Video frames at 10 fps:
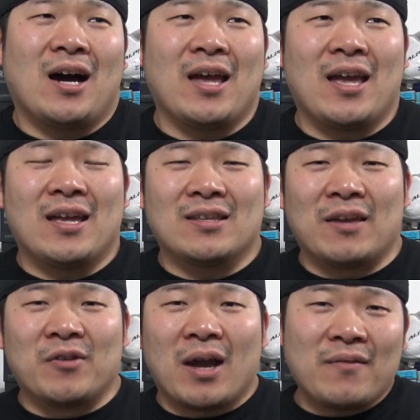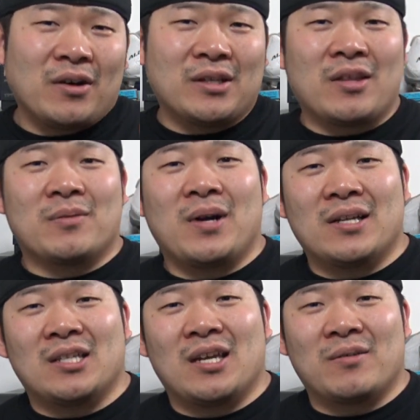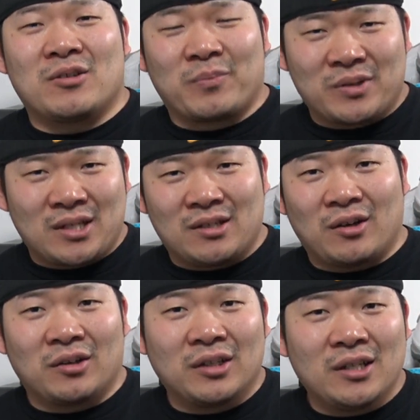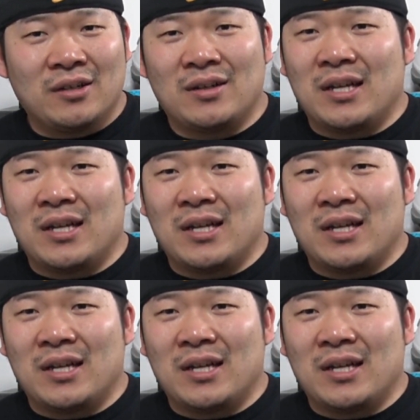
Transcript: And if you have all the other mods I sort of presented earlier,